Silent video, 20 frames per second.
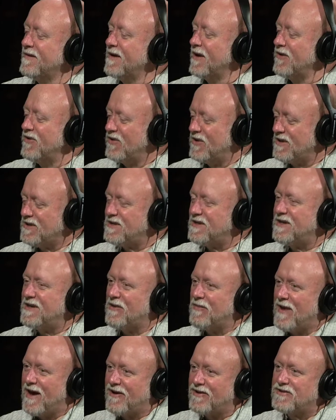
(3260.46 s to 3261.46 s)
yeah, you can sink
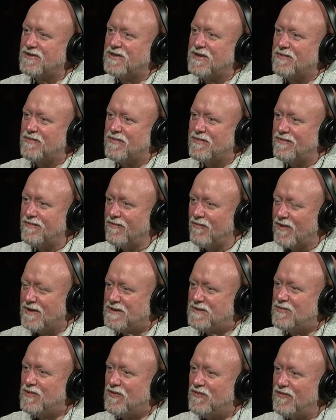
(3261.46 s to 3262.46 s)
a battleship one
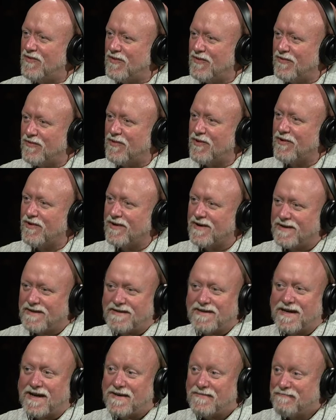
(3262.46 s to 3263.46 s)
spoonful of water at a
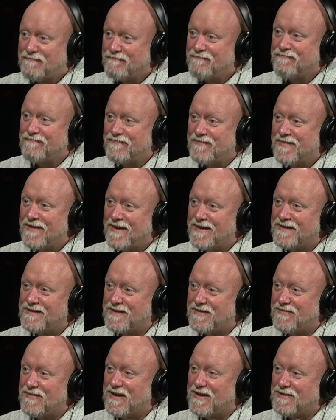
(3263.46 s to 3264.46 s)
time. And
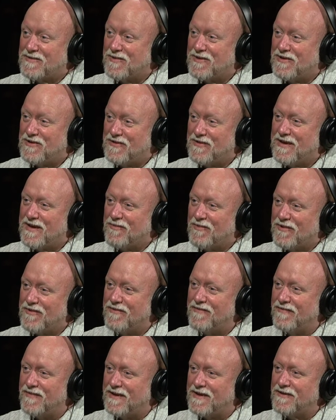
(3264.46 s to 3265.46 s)
sometimes we do that with
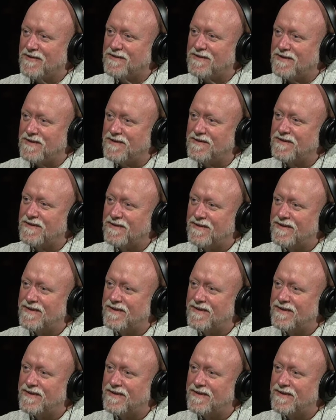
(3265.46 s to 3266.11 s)
venial sins.